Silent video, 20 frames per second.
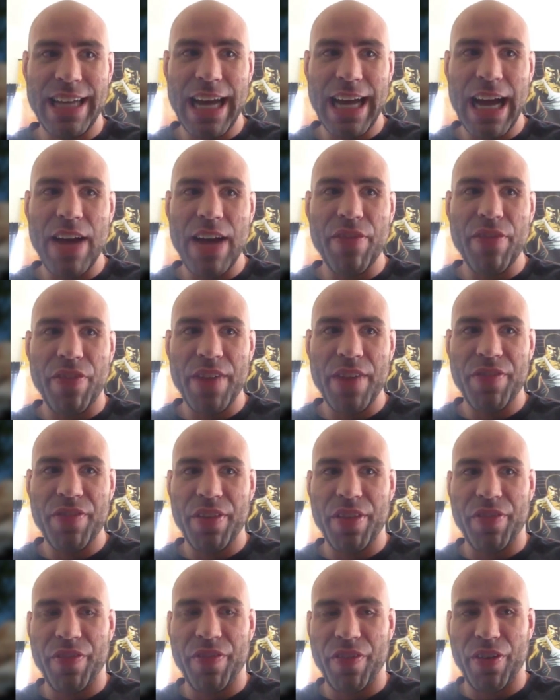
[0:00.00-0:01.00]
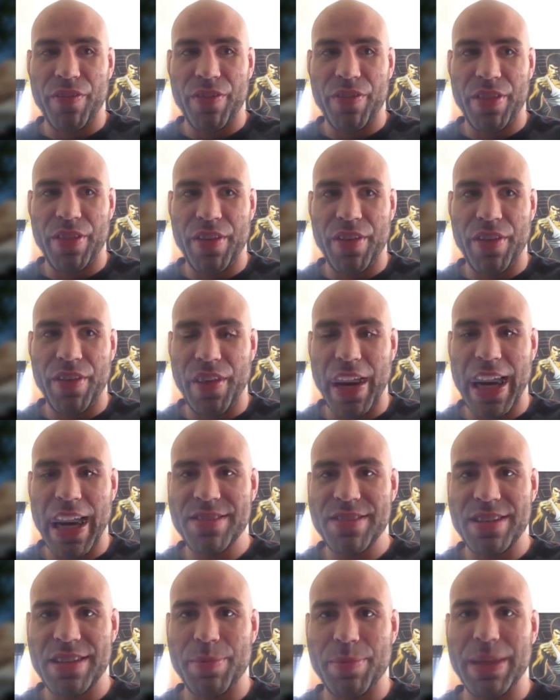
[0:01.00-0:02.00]
yeah, I fight for the
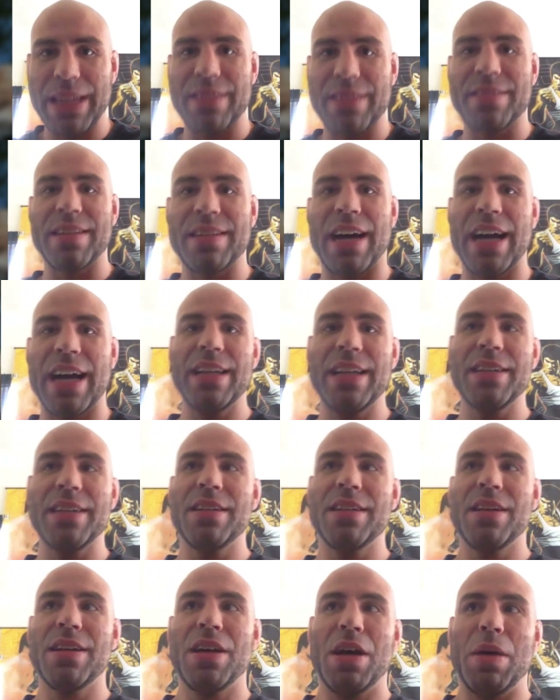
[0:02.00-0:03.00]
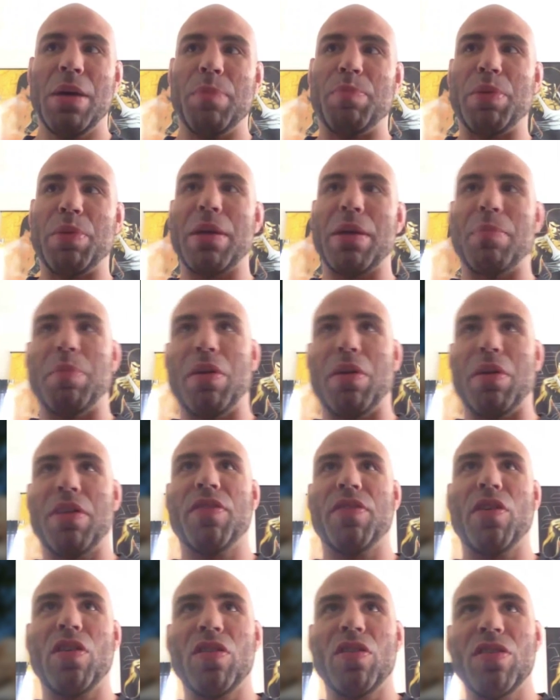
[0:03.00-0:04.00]
fans and to be exciting, but
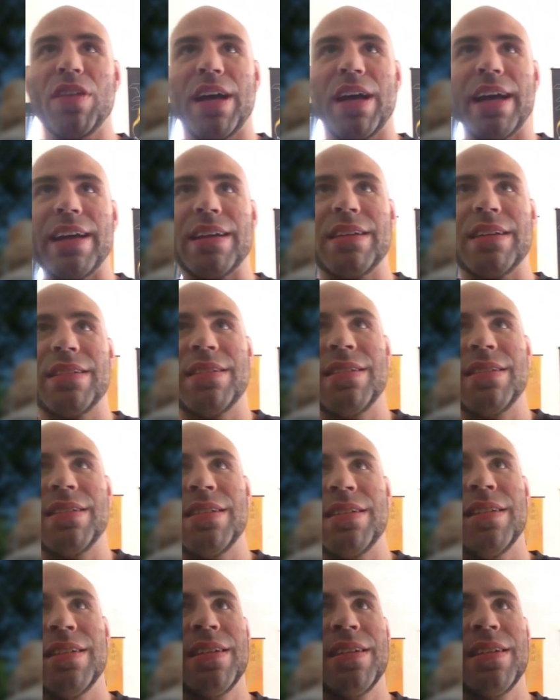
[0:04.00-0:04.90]
above all, like